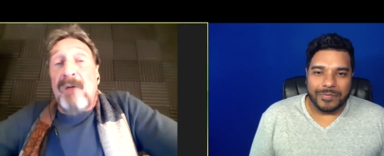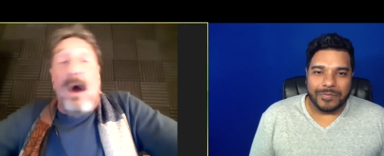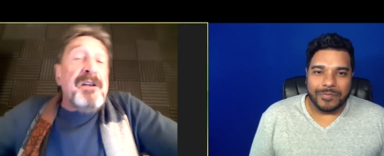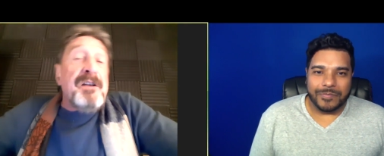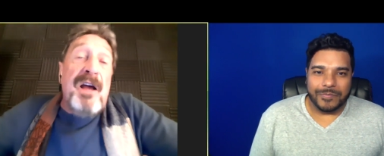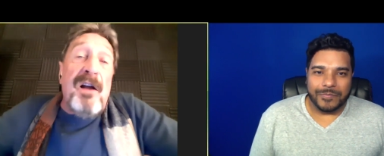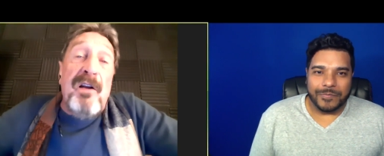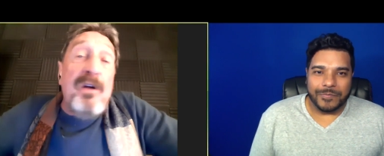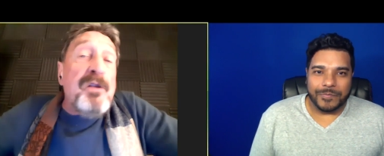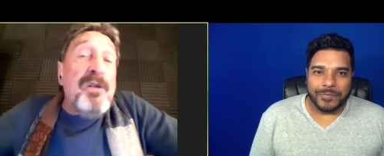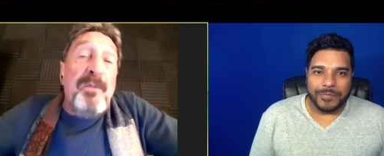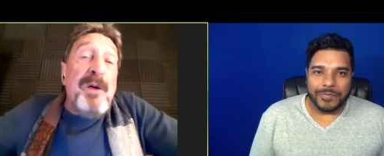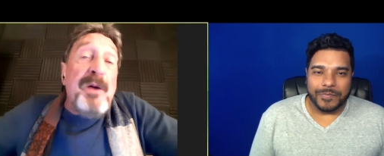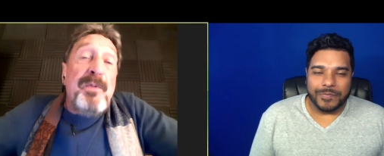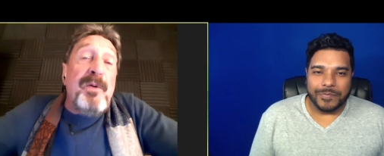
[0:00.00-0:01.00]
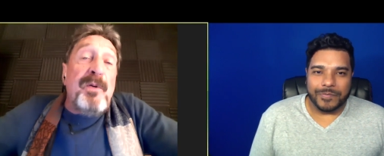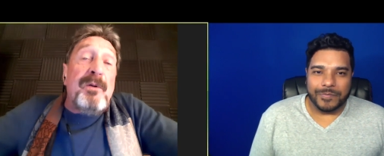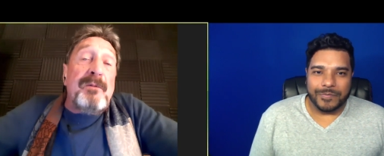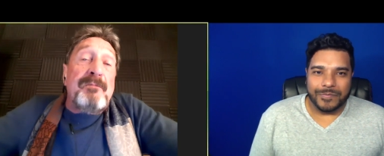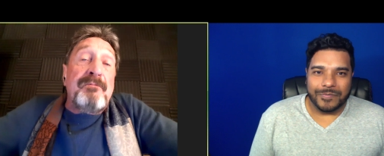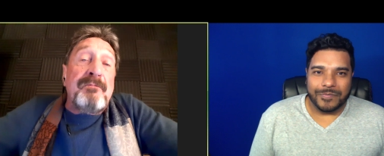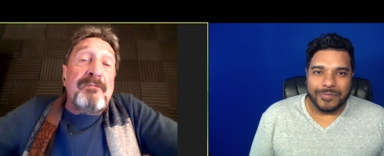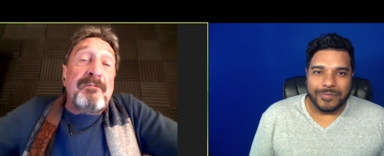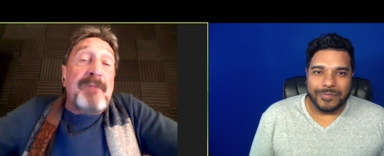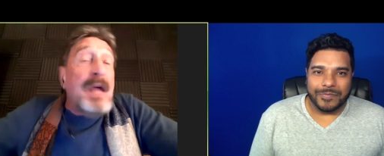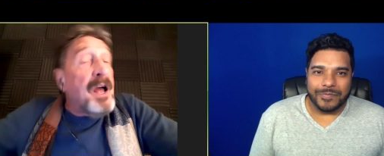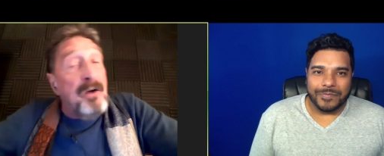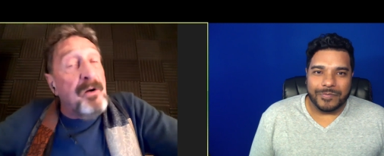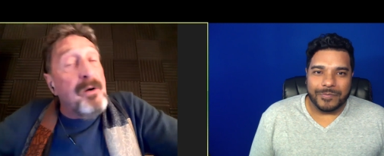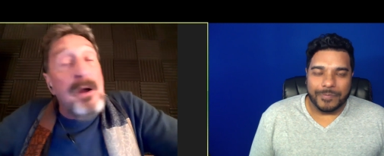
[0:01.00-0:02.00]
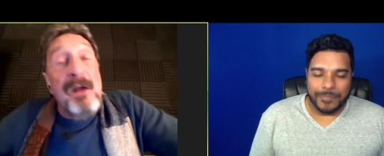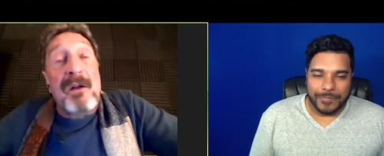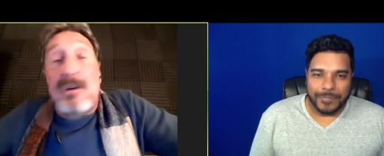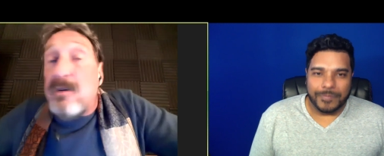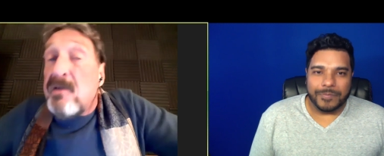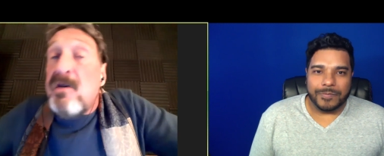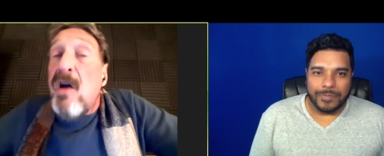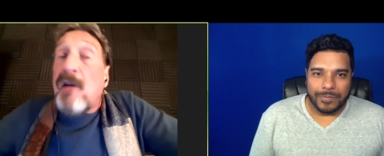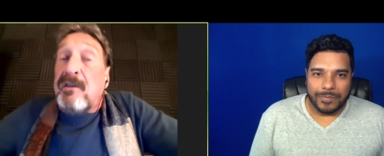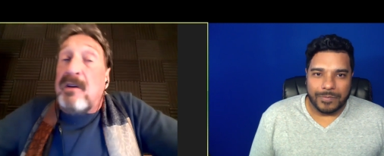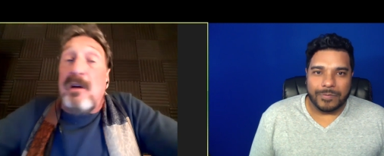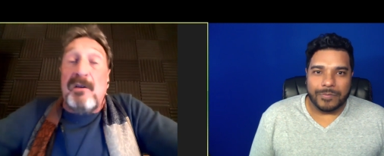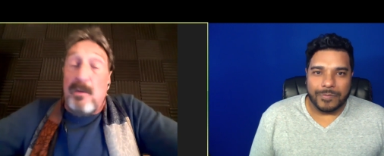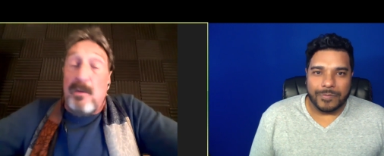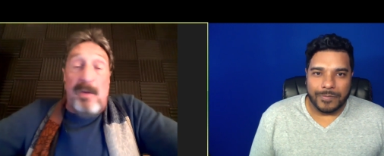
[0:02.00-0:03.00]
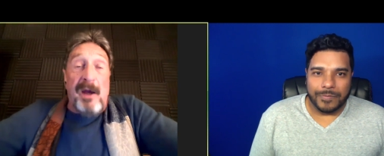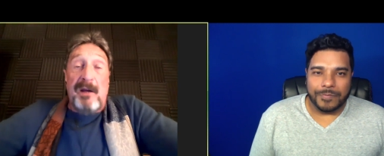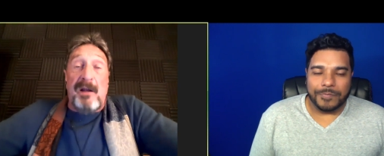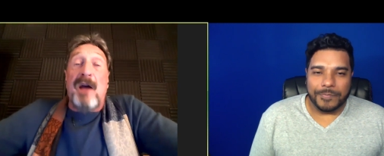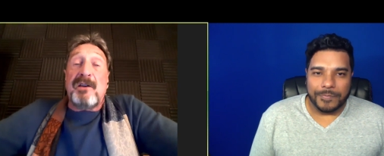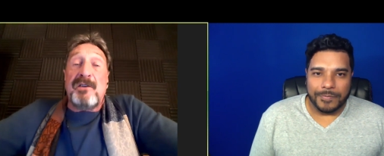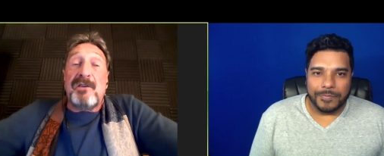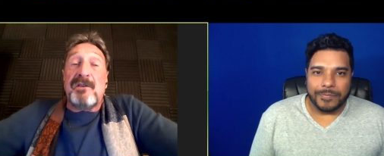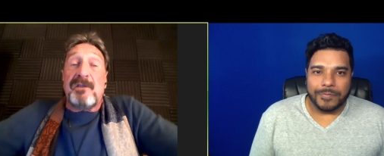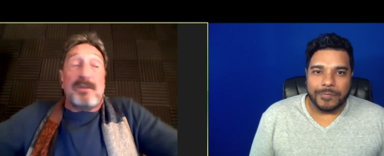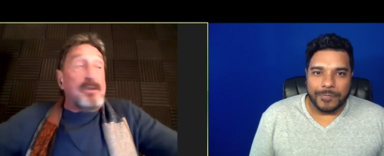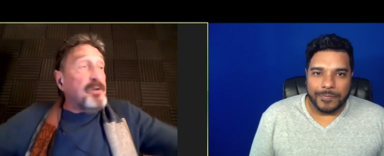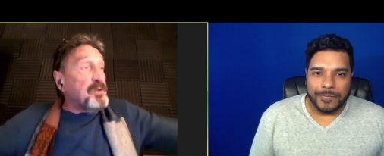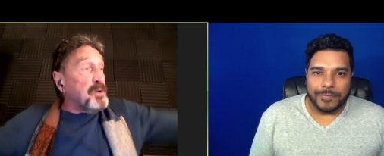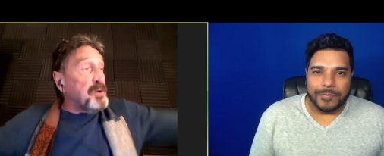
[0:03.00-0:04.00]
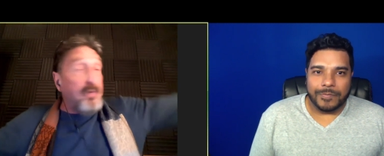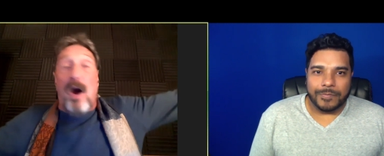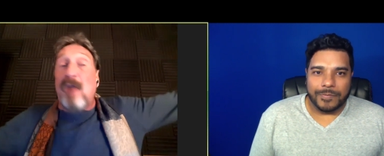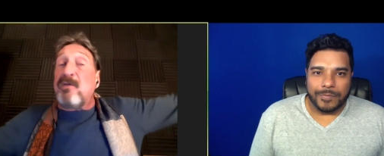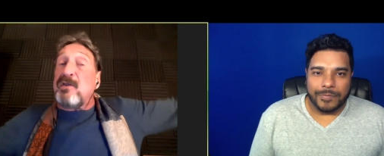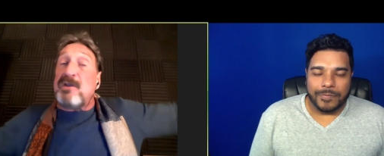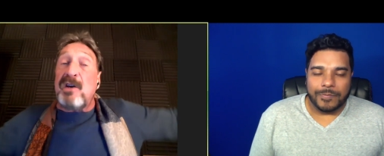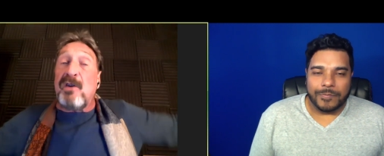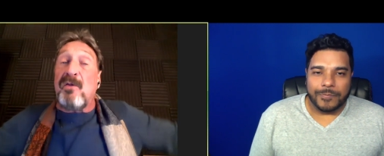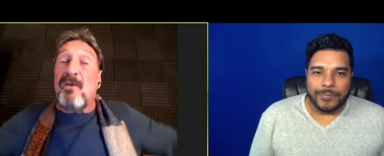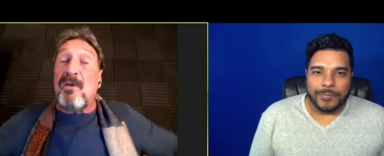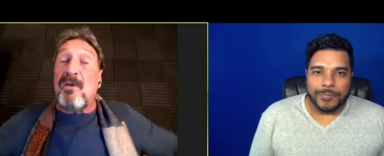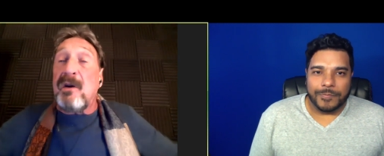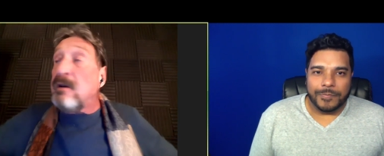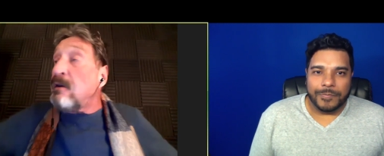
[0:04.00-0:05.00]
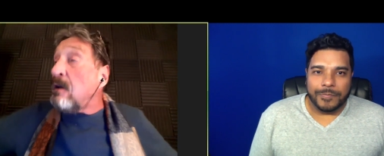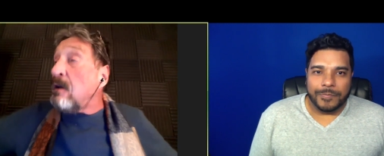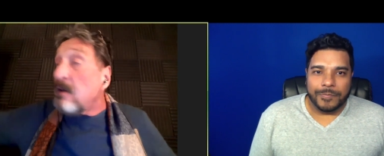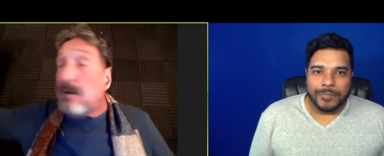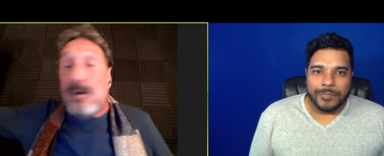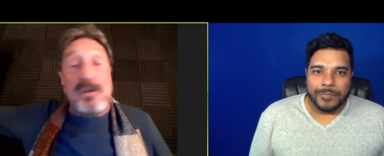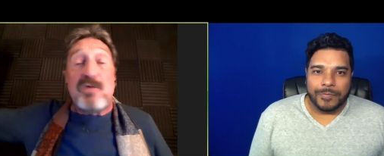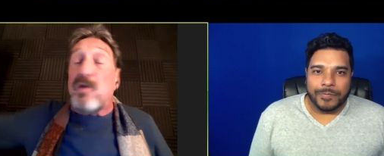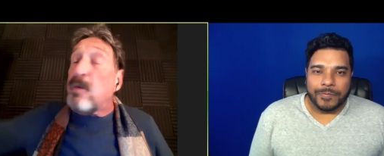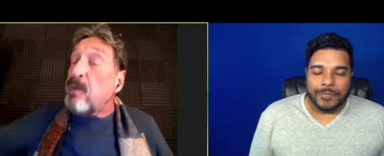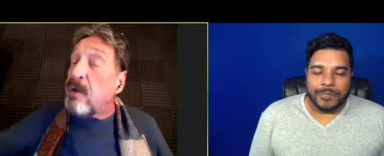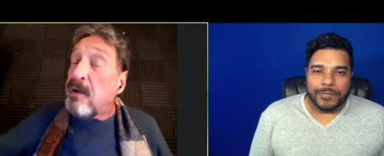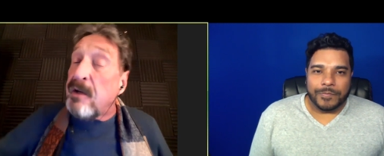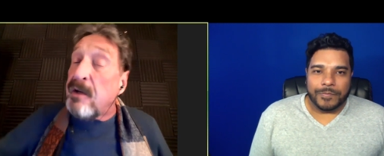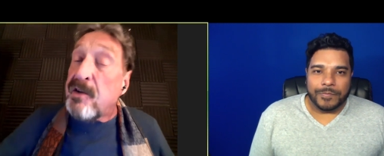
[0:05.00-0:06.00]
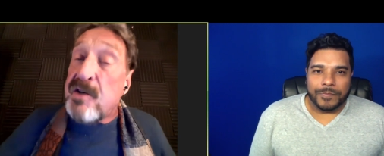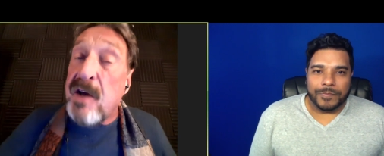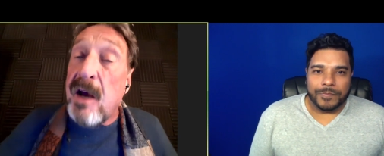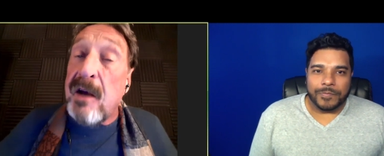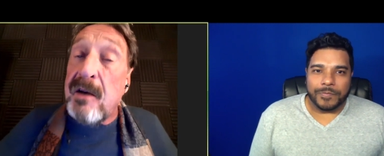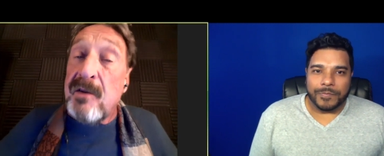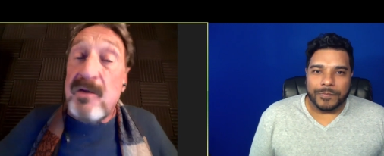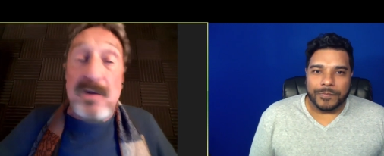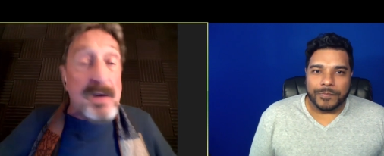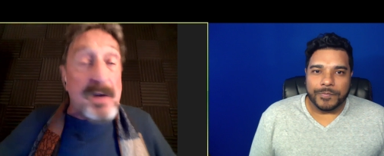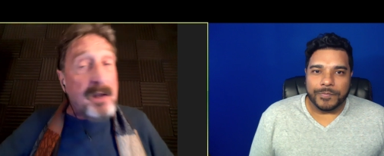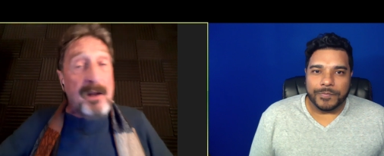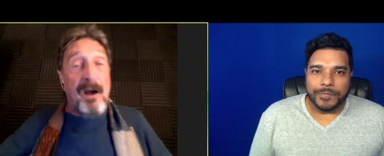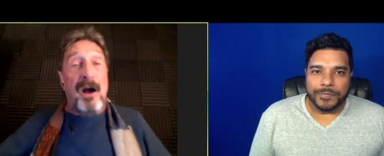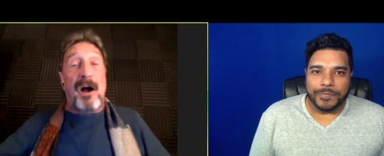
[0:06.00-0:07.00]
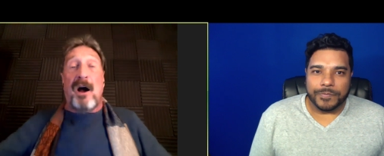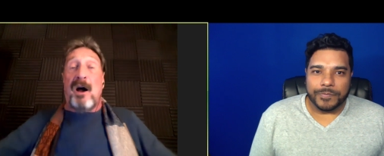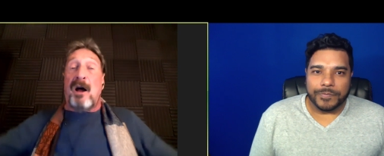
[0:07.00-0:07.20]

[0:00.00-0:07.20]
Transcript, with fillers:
Speaker 1: I tell other people now not to pay taxes. Use a privacy coin and a distributed exchange. And